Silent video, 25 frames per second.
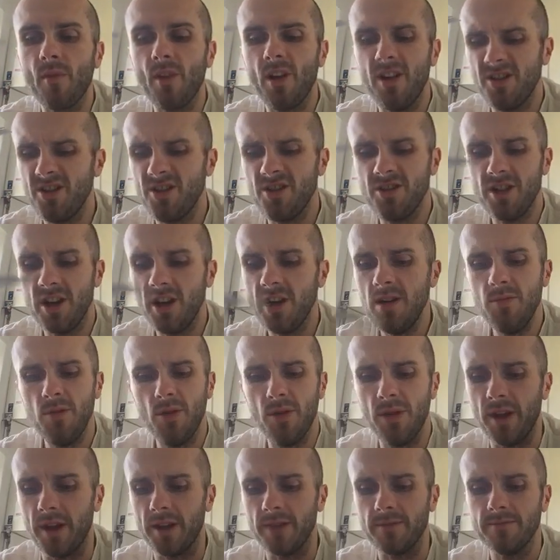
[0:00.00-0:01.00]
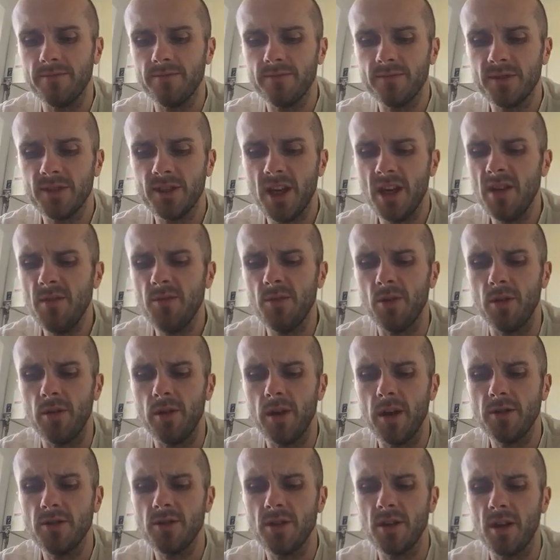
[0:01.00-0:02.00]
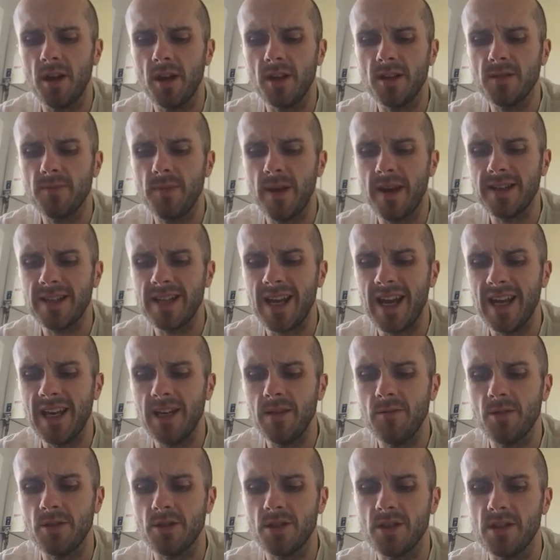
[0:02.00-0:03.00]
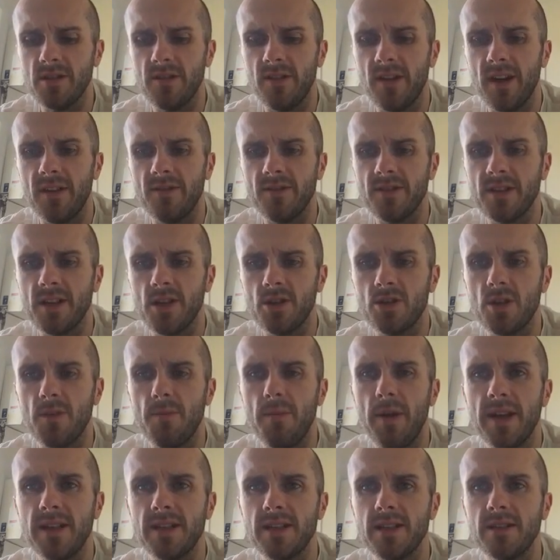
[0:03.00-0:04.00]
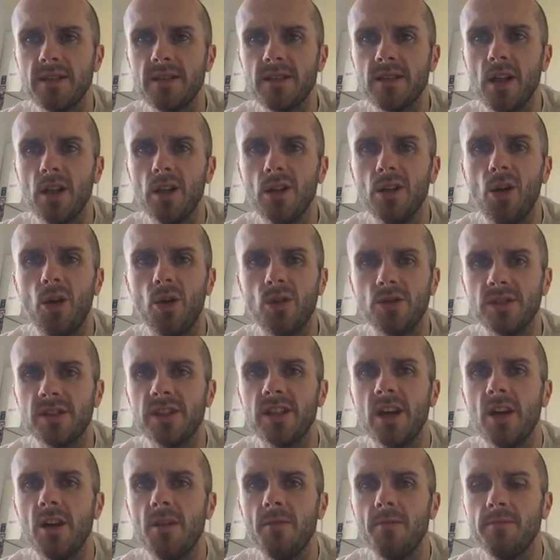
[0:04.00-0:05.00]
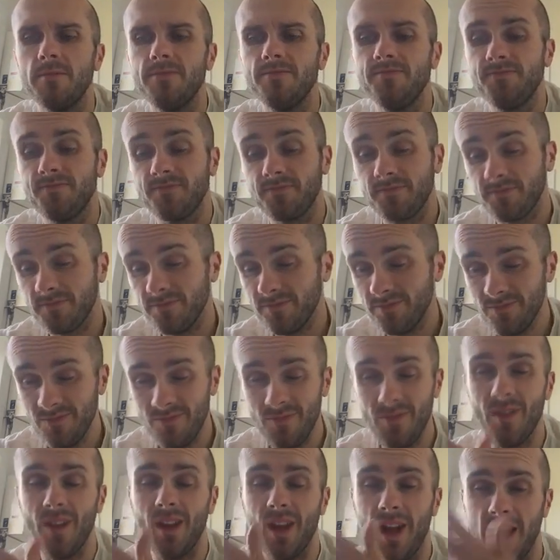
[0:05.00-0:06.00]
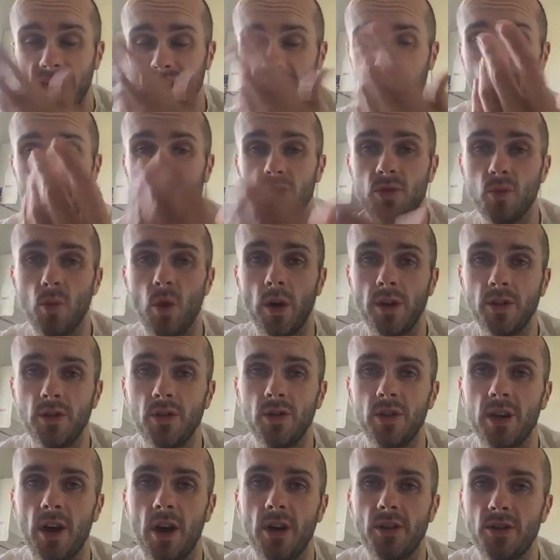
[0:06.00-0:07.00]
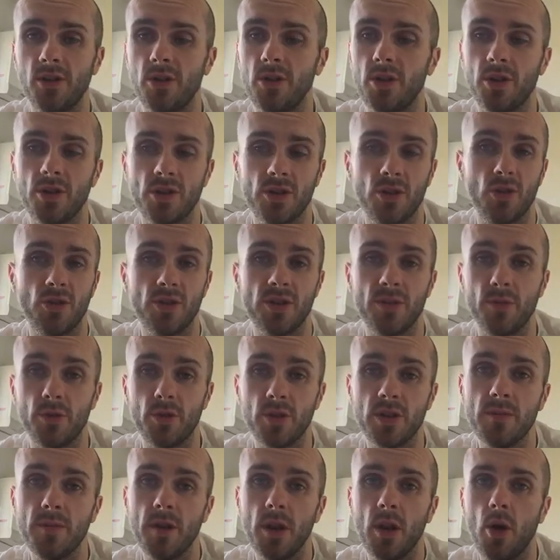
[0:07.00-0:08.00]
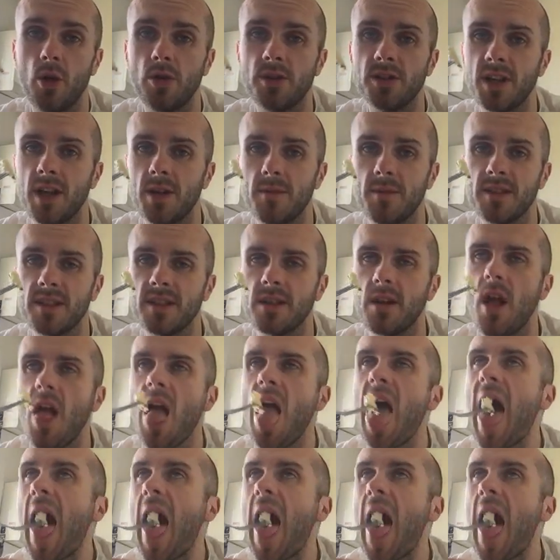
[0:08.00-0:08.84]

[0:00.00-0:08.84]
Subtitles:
It's a terrible thing. Terrible how to expect anyone to survive on such a pittance long term. I suppose one could argue that it's not supposed to be long term, is it?